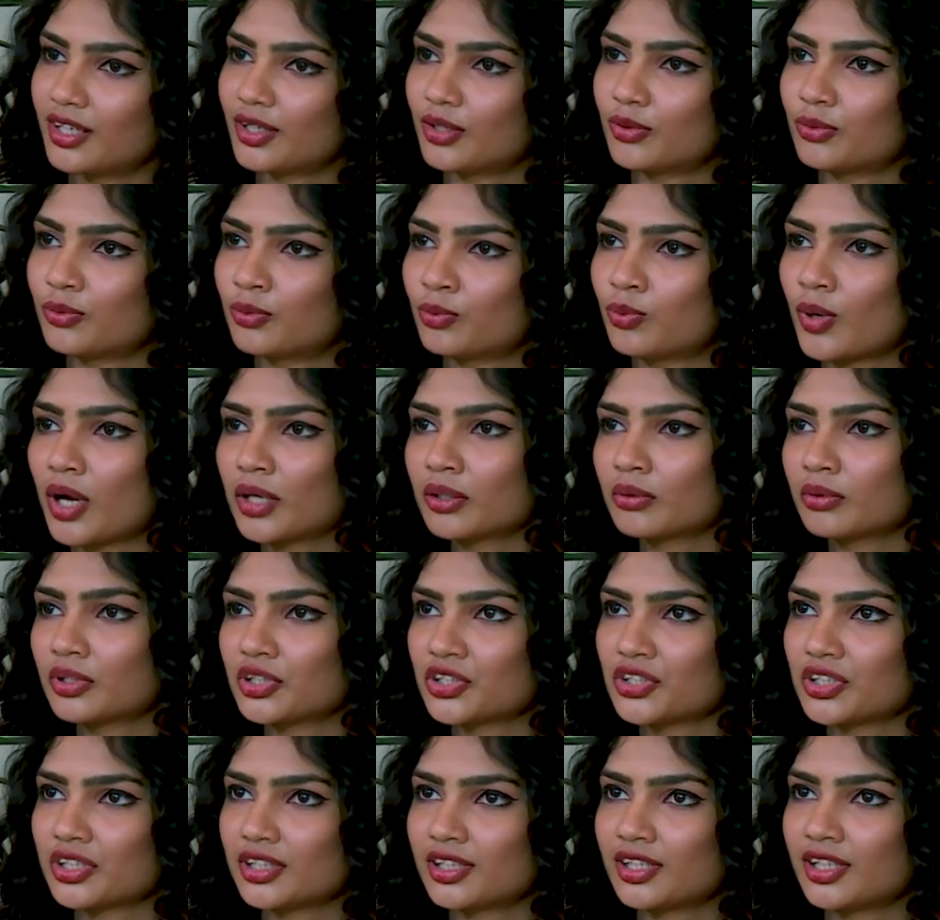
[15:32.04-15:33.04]
One
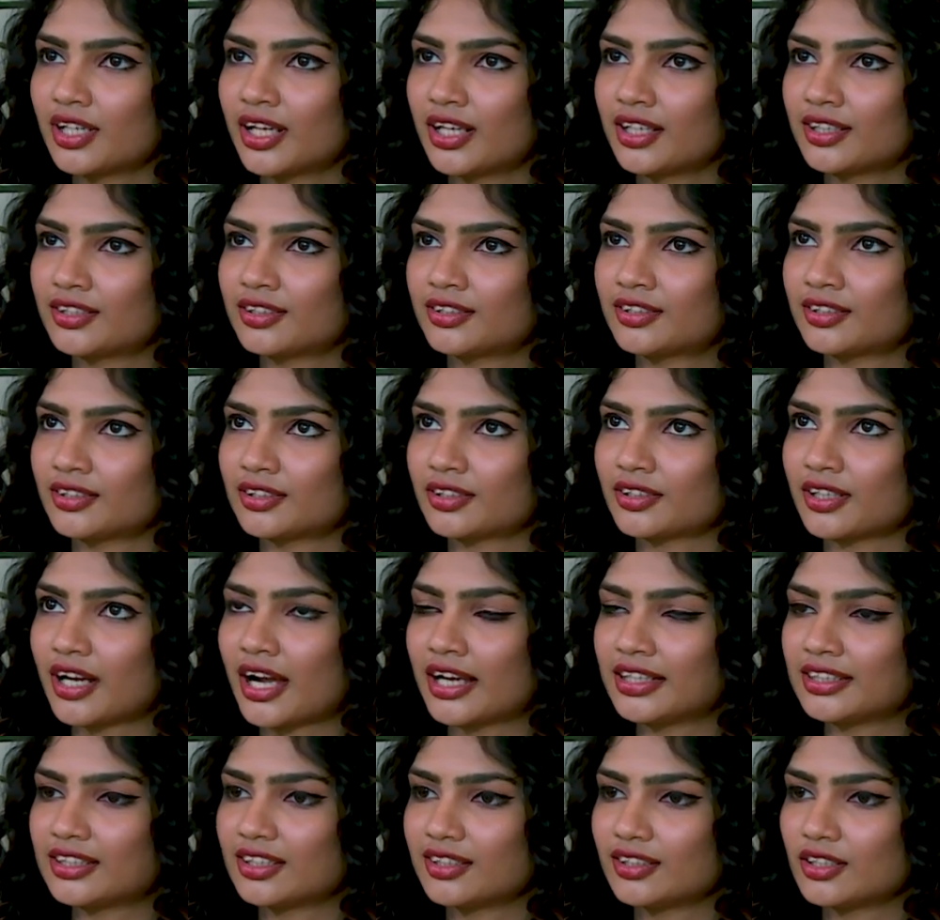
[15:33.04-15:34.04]
question that
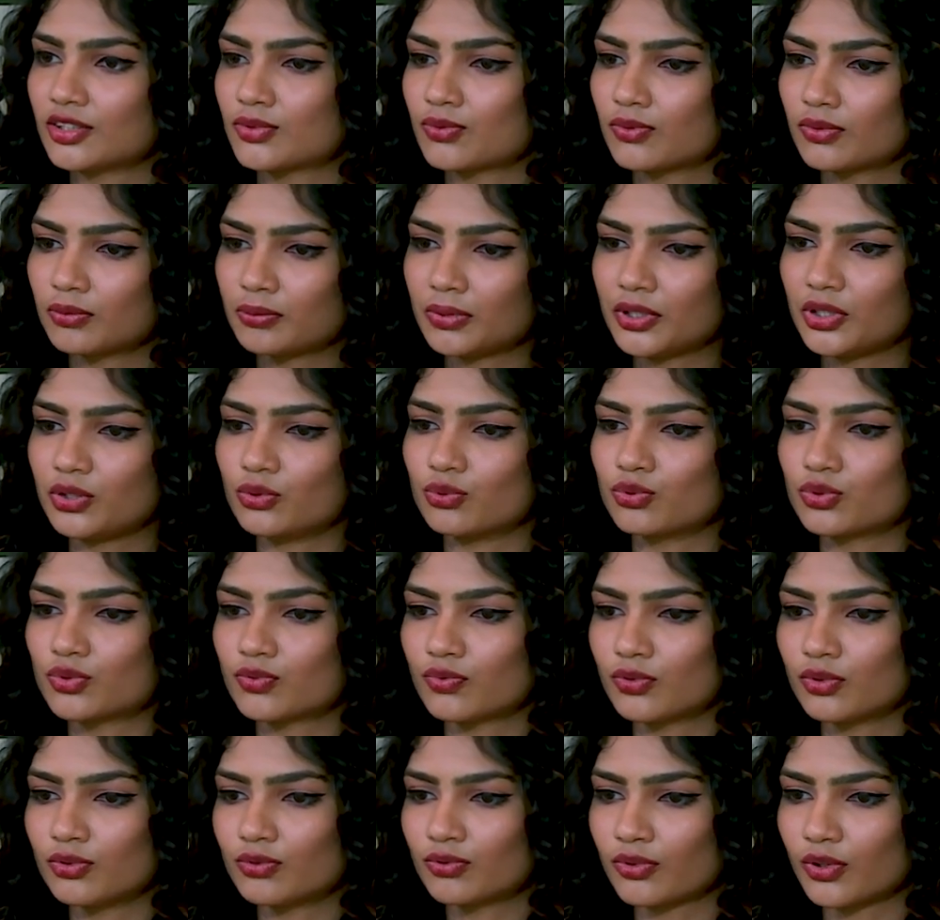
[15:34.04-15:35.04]
I think this would be
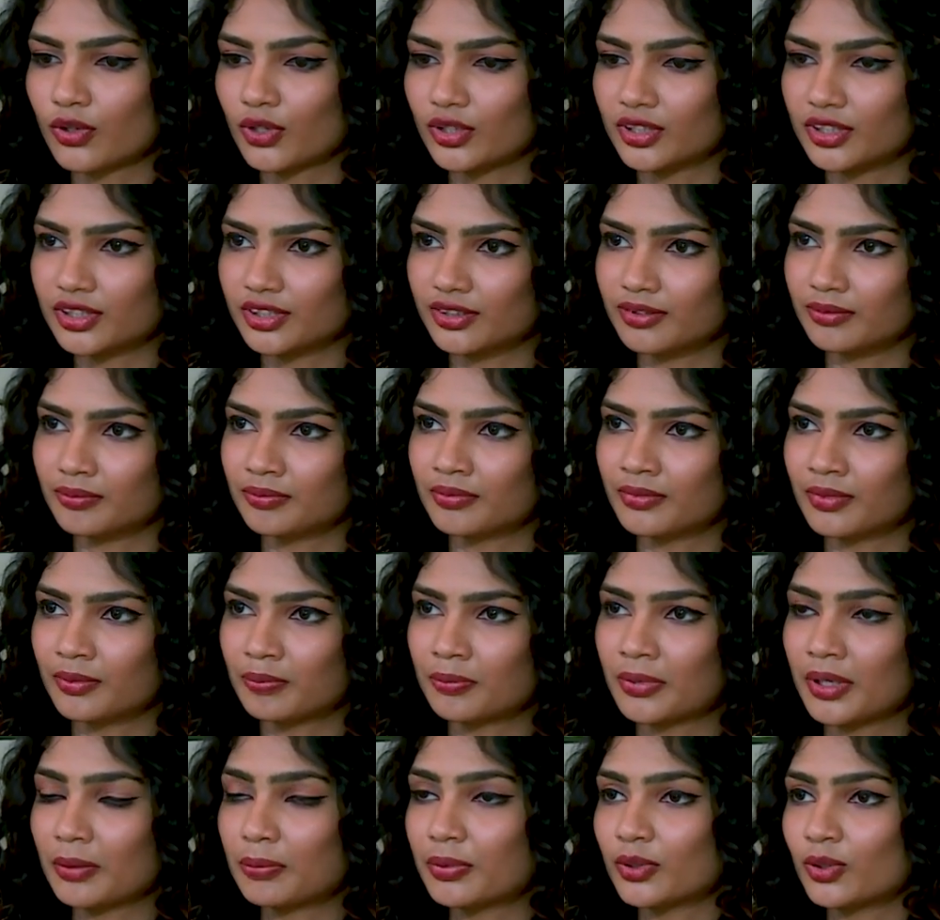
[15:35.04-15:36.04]
useful for the
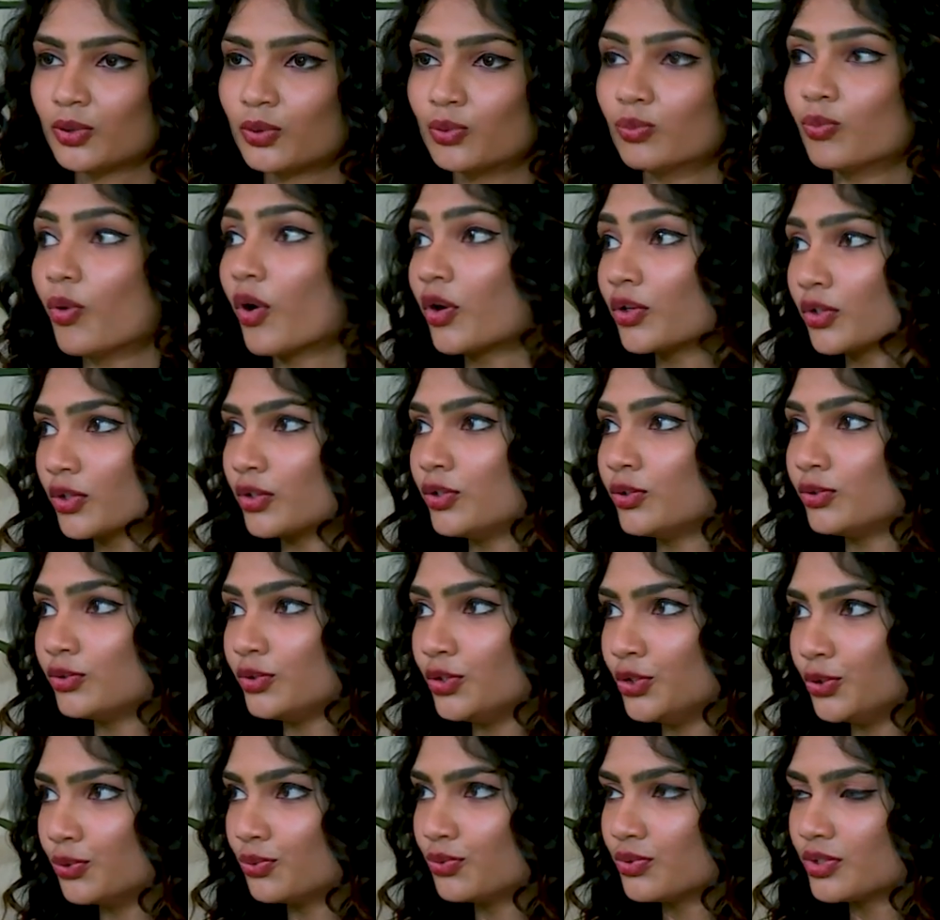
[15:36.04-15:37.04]
people who want to
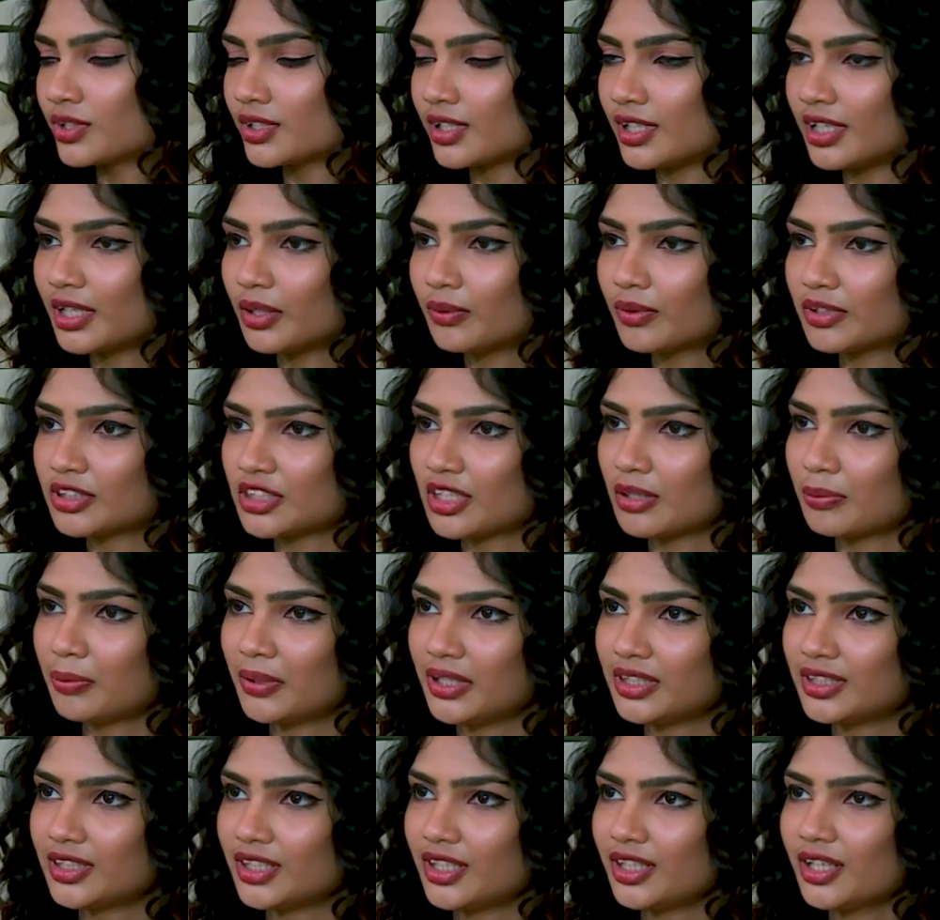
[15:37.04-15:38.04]
use
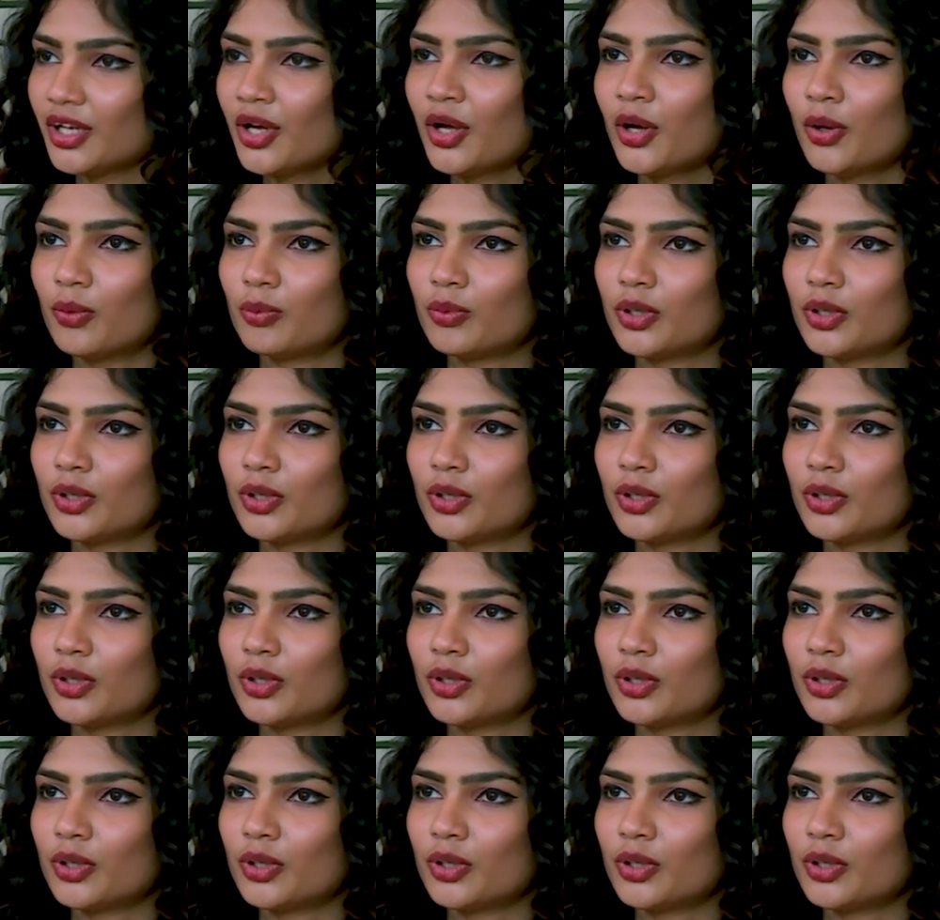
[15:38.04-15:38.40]
LinguaGPT.